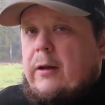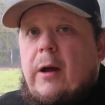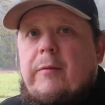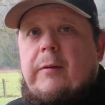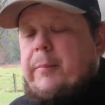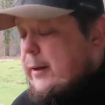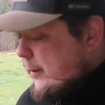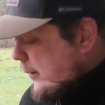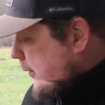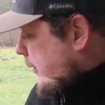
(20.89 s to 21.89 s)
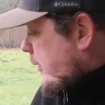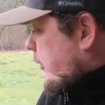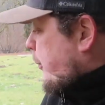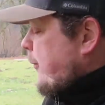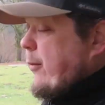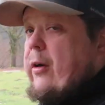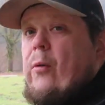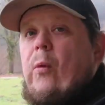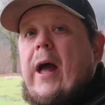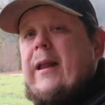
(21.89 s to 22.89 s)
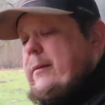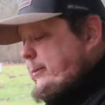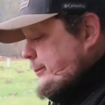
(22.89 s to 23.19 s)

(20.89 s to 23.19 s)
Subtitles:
covered picnic area. It's been very wet.